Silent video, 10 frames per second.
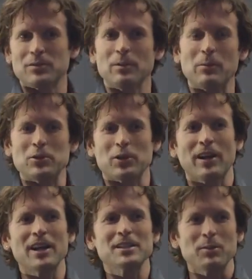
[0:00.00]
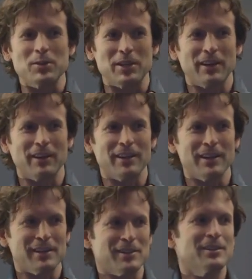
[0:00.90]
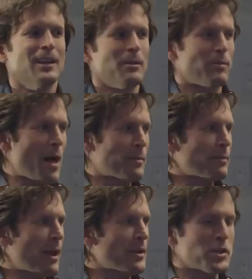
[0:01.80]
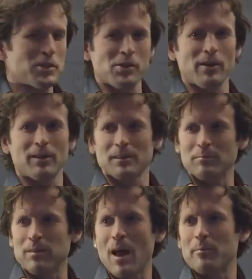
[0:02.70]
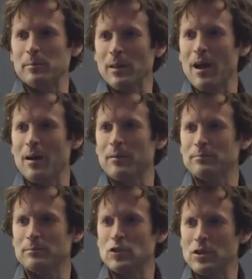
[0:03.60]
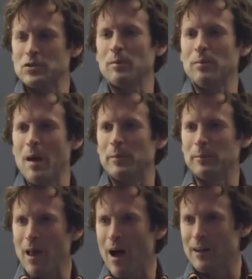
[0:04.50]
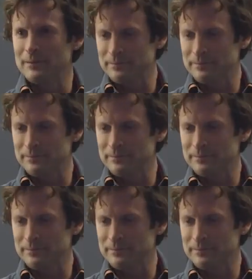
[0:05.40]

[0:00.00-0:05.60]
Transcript: and what your customers hear is wobbly blah Ginger, wobbly blah ginger, blah, blah, blah.